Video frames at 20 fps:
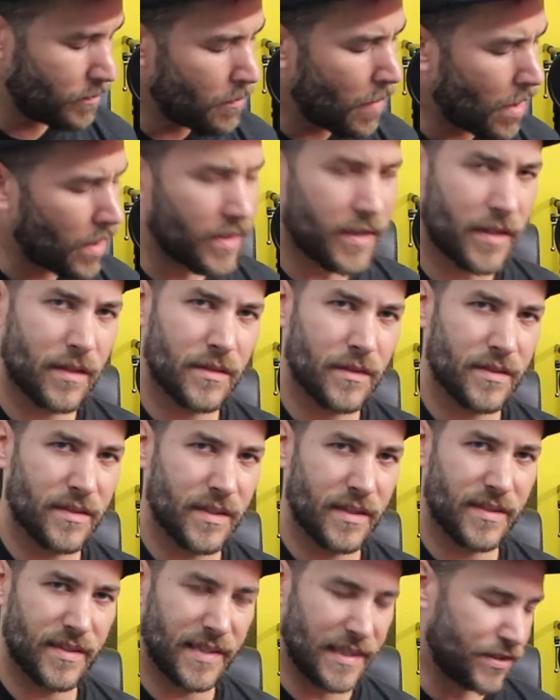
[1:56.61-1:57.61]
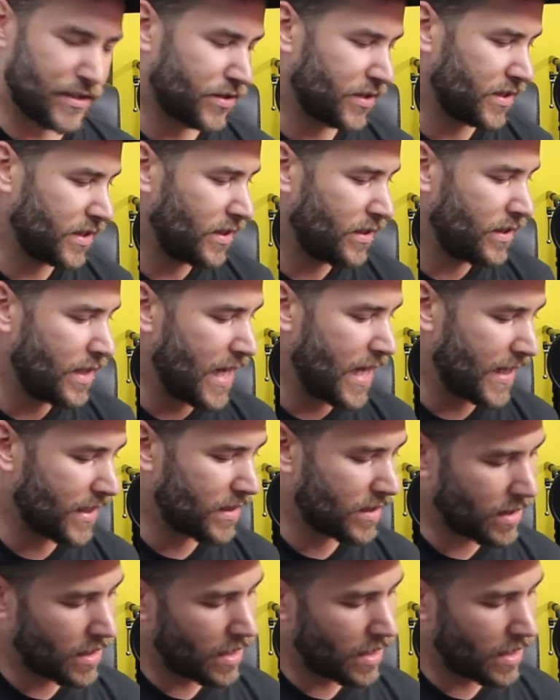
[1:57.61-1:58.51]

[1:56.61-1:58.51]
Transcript: markers essentially that